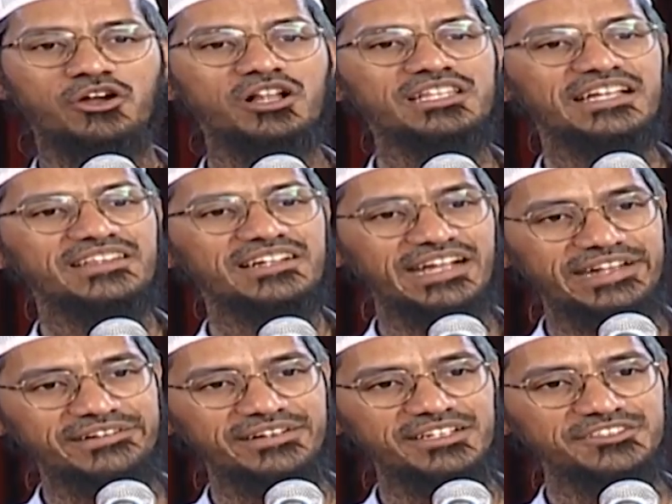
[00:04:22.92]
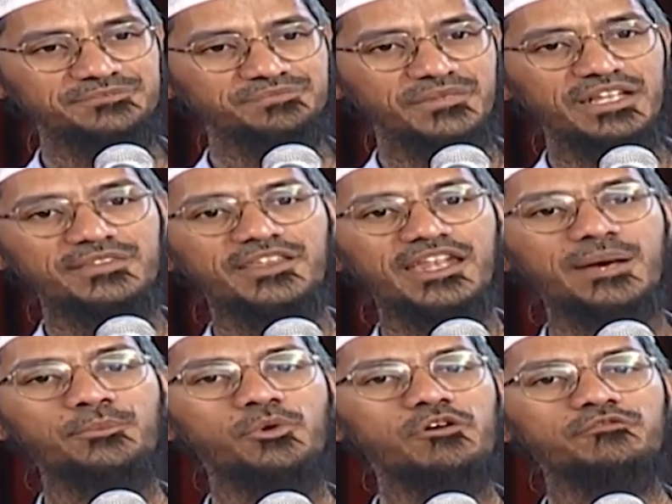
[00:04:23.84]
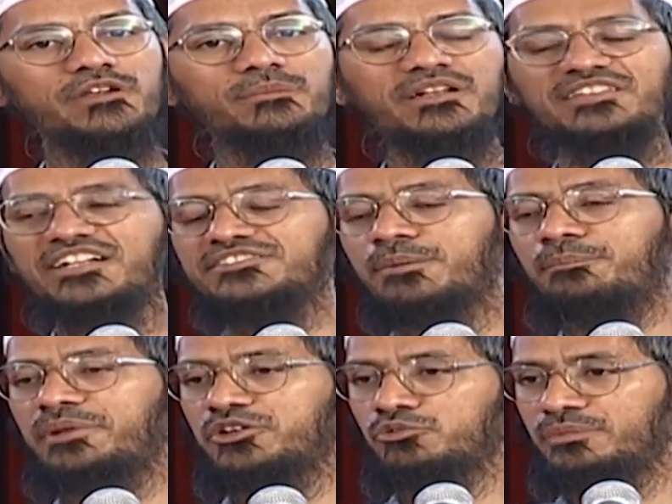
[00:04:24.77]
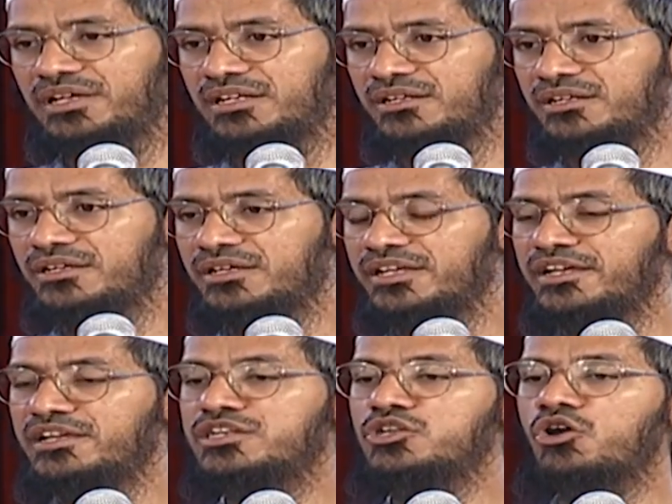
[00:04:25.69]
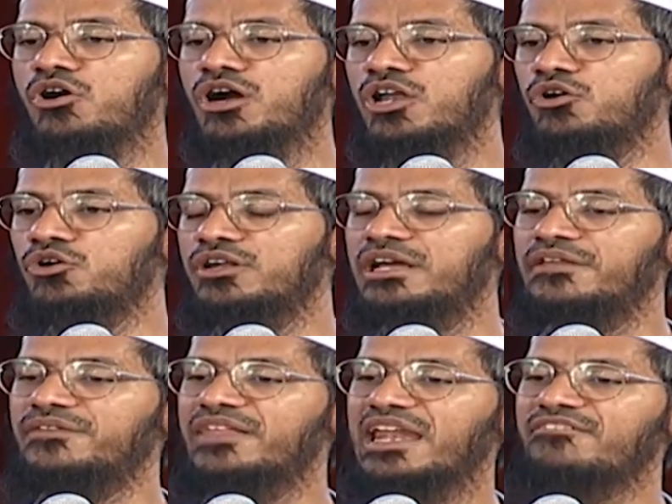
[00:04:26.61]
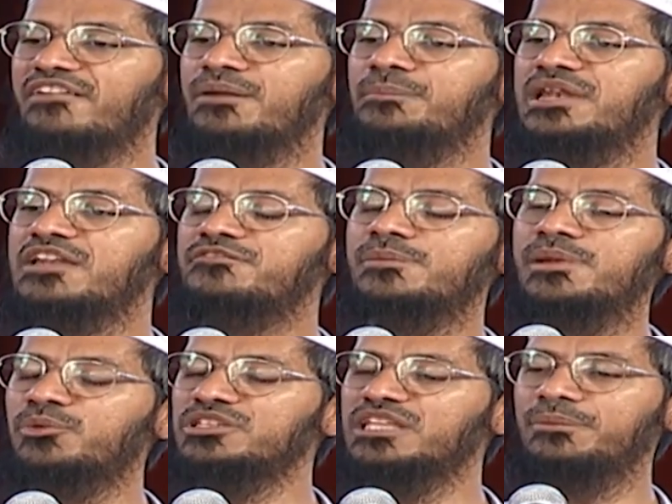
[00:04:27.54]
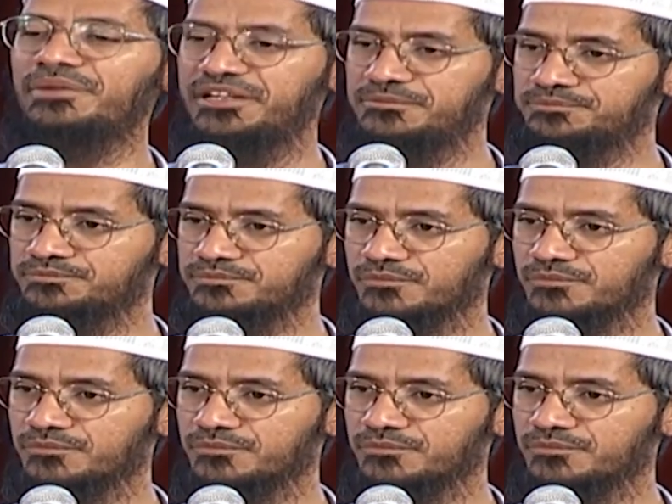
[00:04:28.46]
in all the other countries, there are more females as compared to males. In New York alone, there are 1 million females more than males.